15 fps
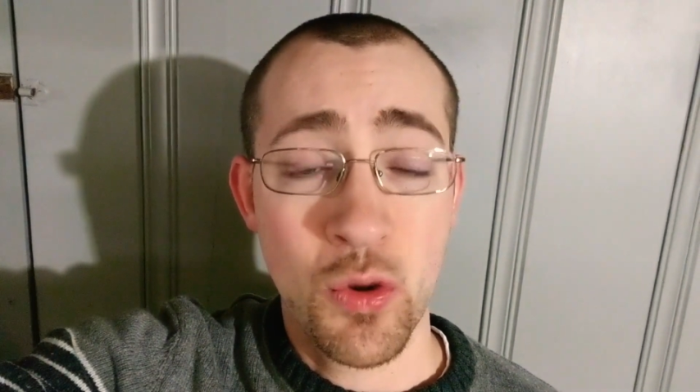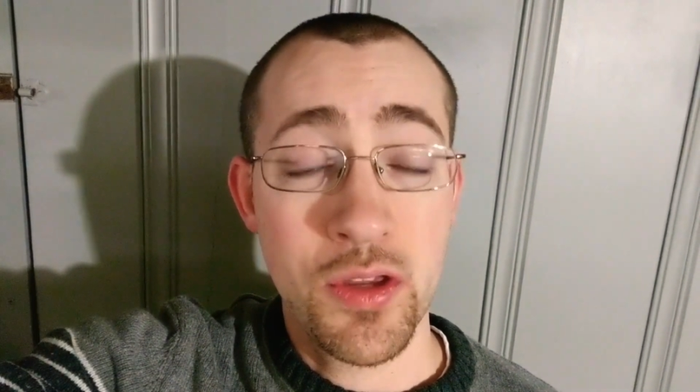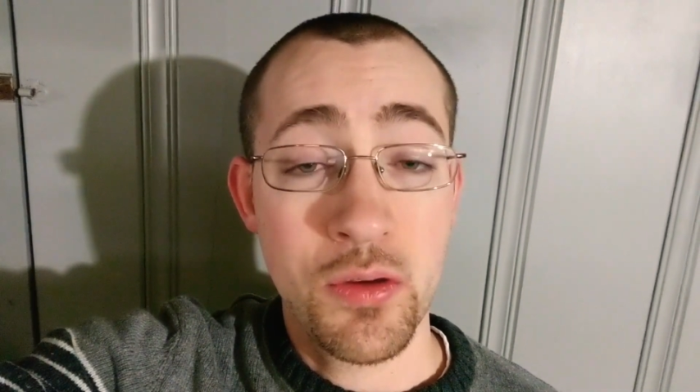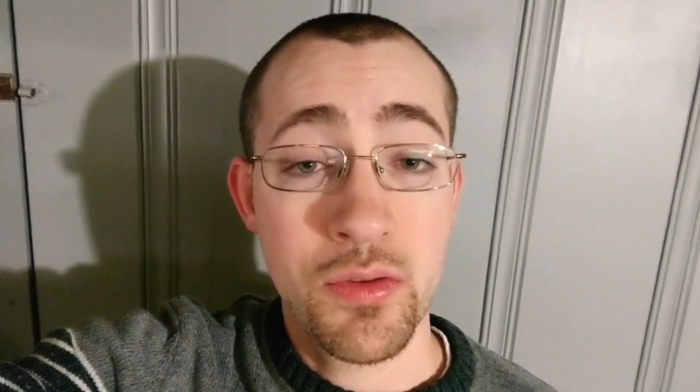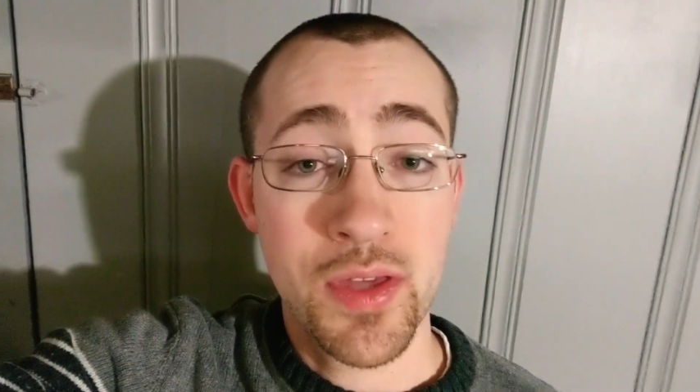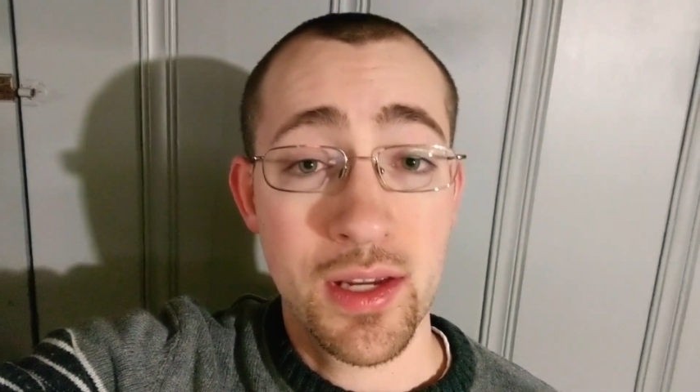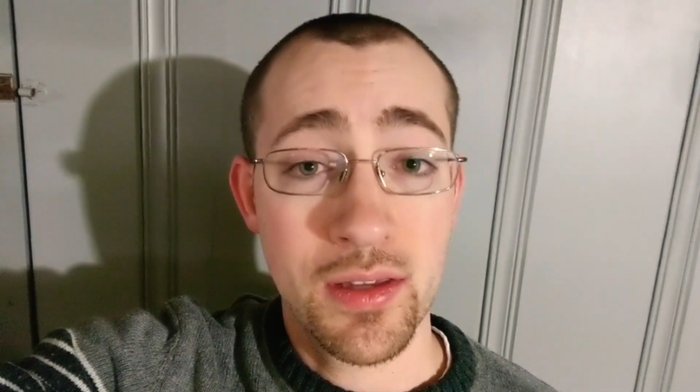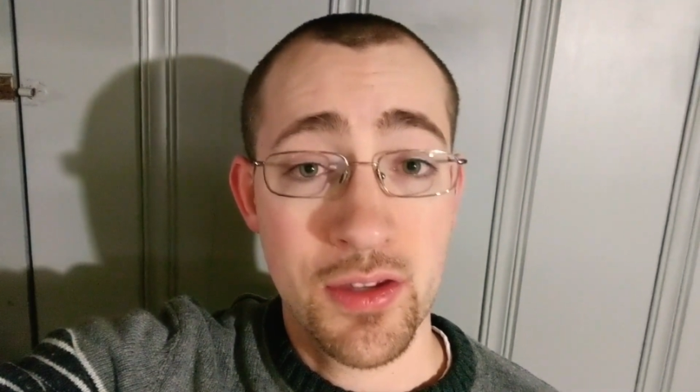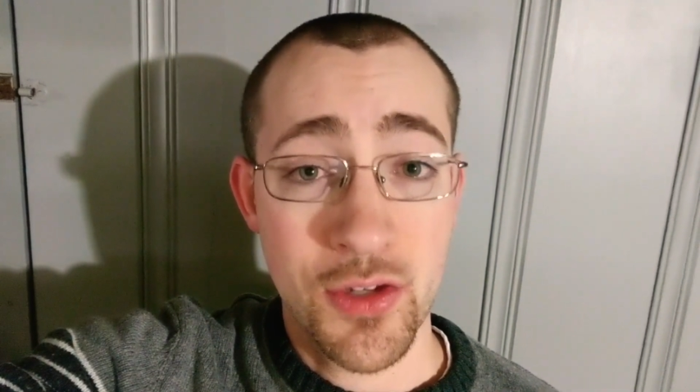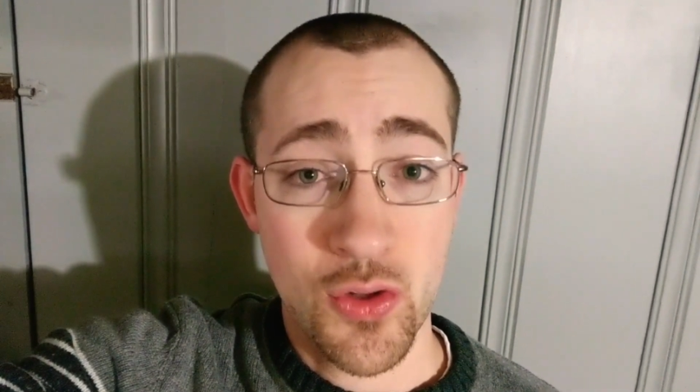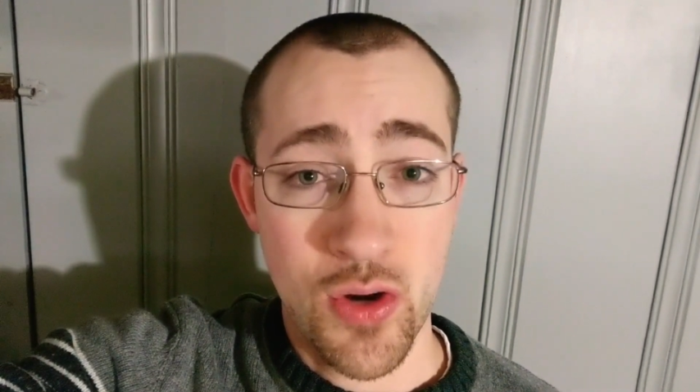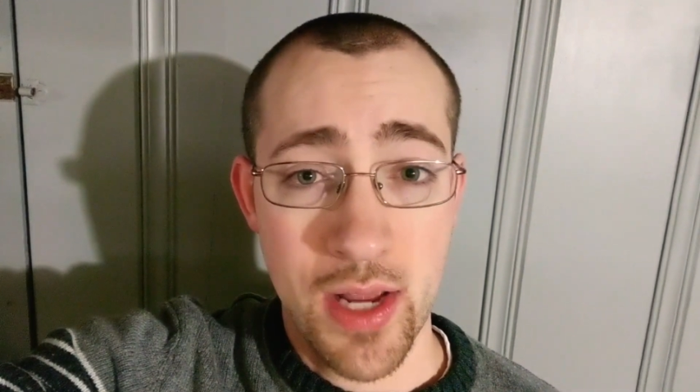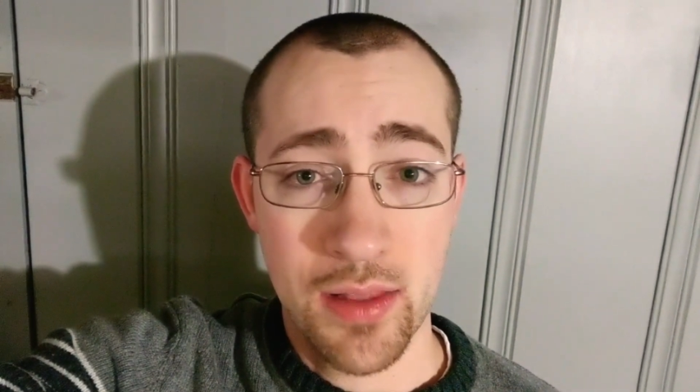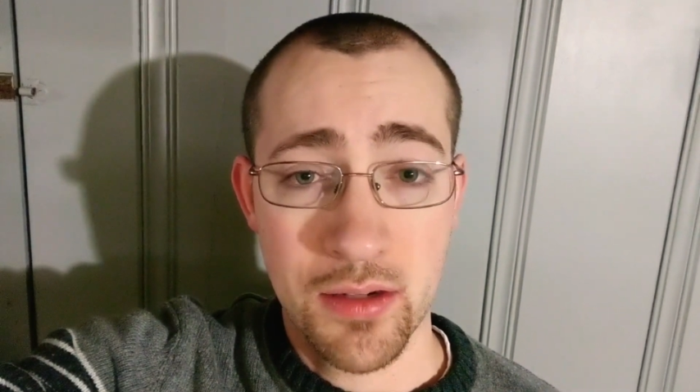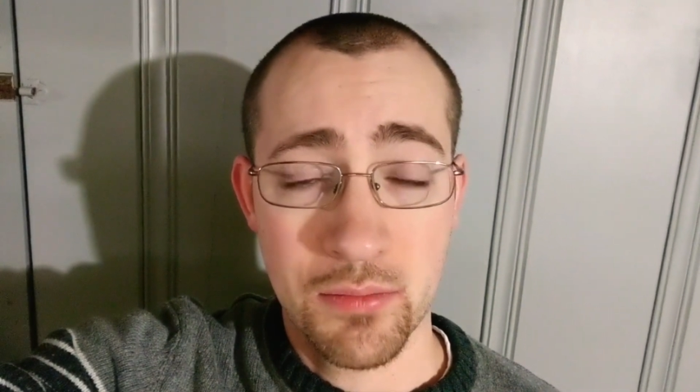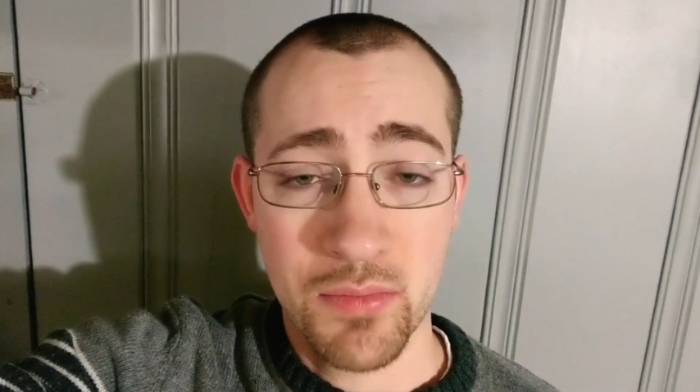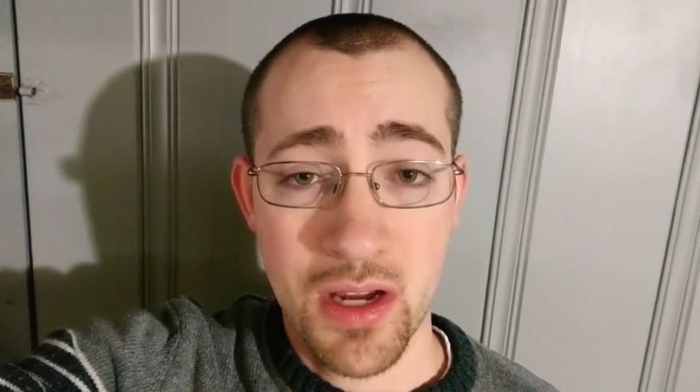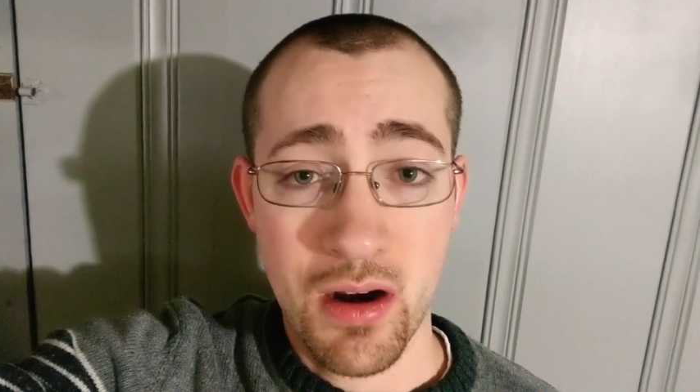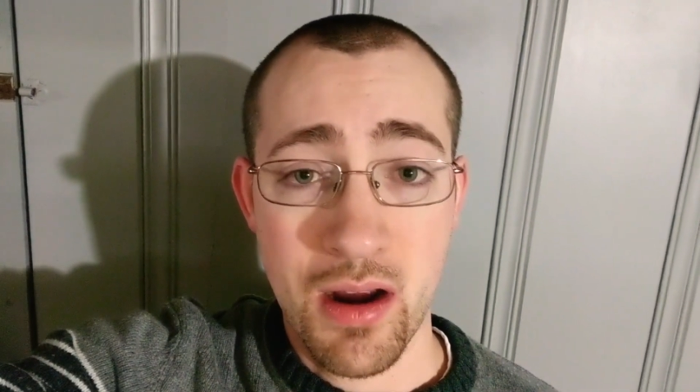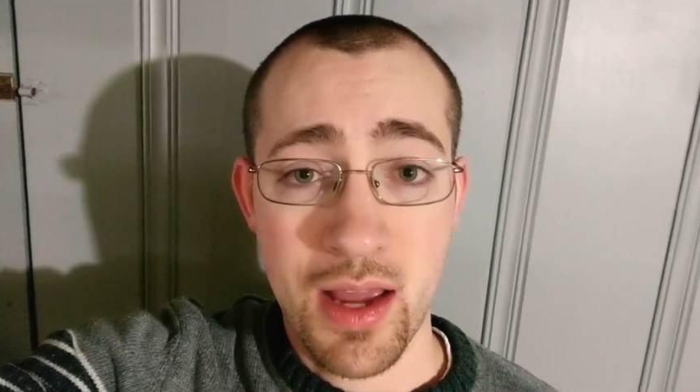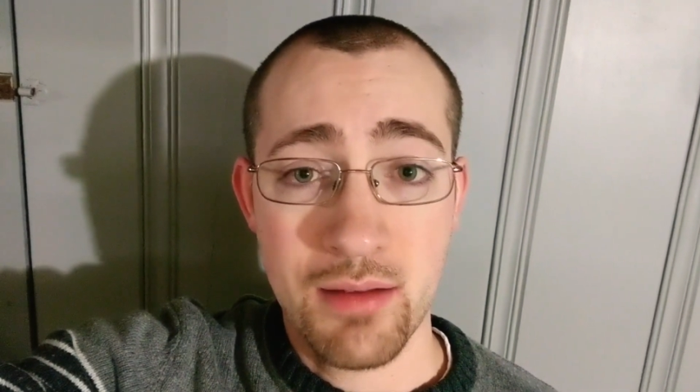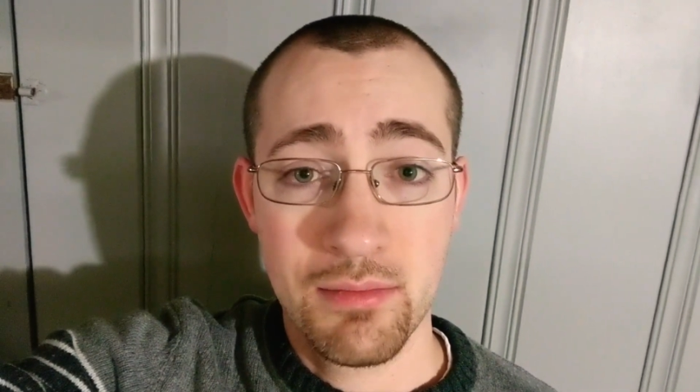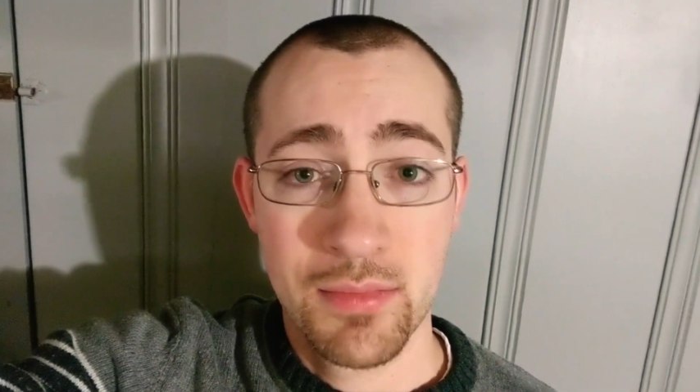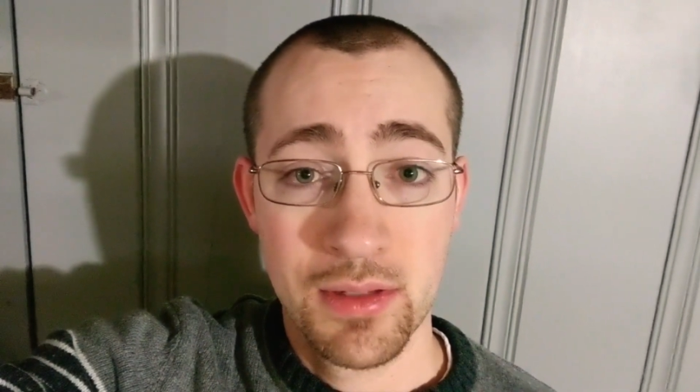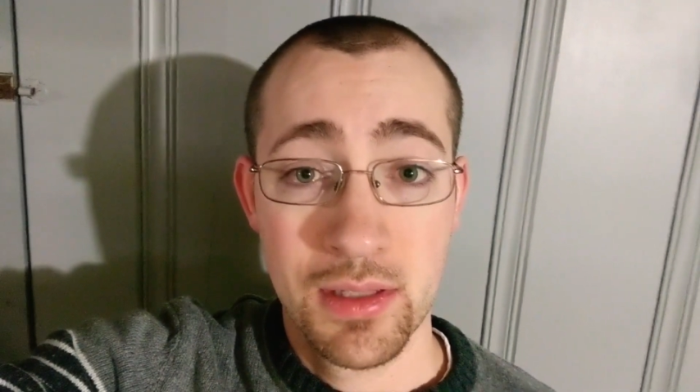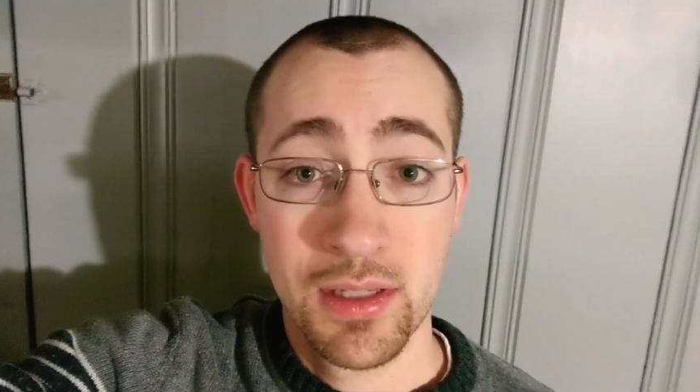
what you think of this trailer. All right?